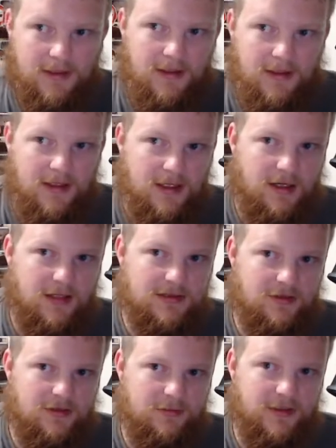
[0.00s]

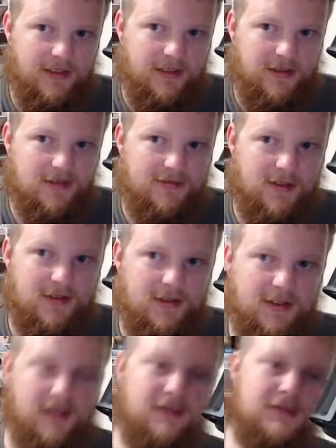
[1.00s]
console players' fault.
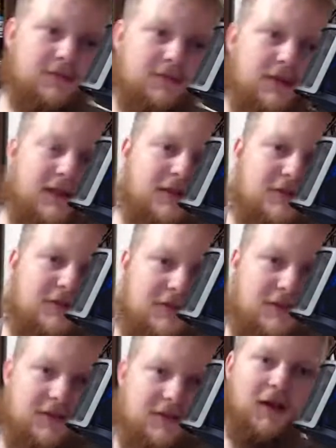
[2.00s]
Console players
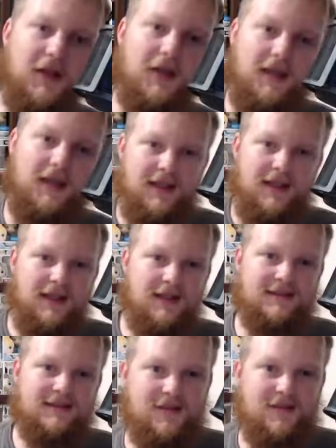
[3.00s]
are idiots and
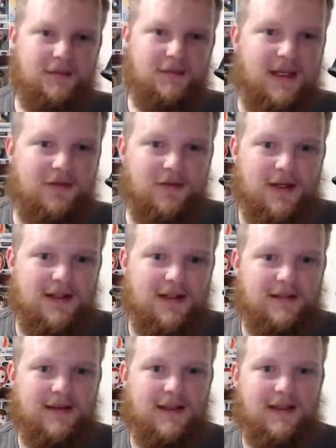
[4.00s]
they'll pay for
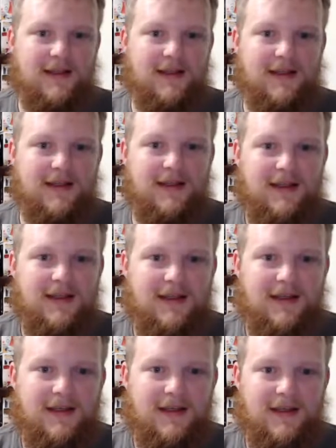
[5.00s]
anything.
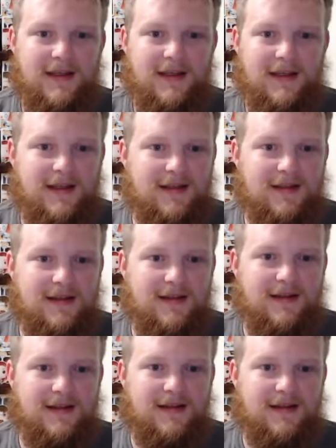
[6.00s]
And
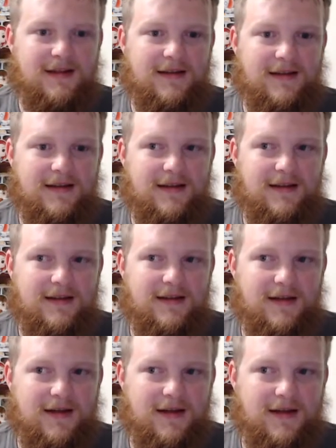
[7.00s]

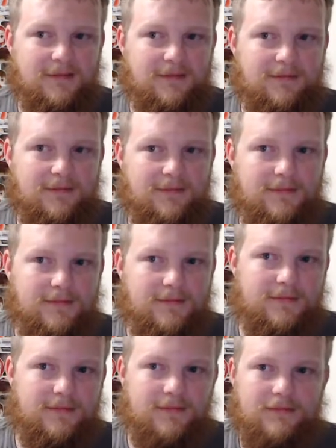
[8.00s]
I
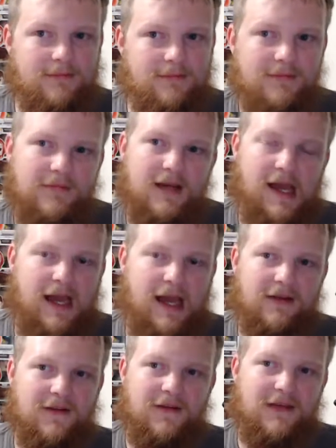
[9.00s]
don't
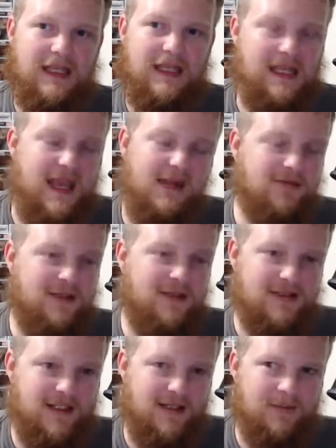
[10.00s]
know. Every
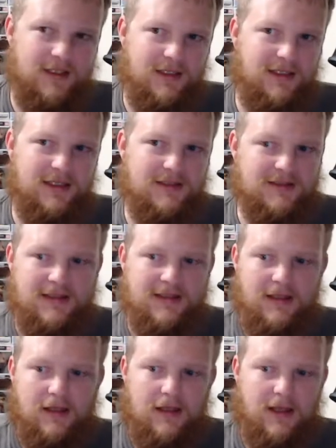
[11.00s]
time he just
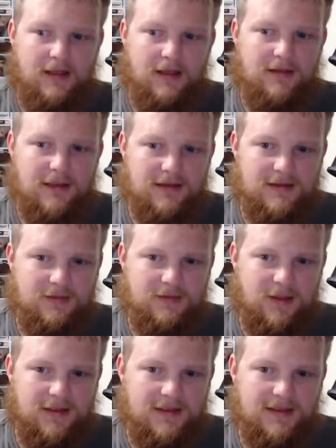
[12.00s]
anything that's wrong,
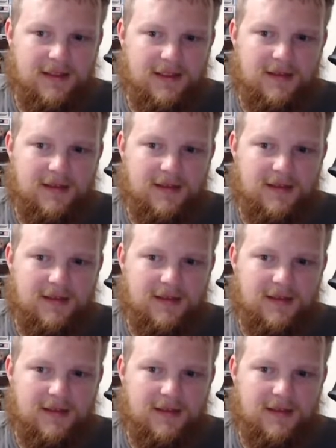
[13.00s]
he's like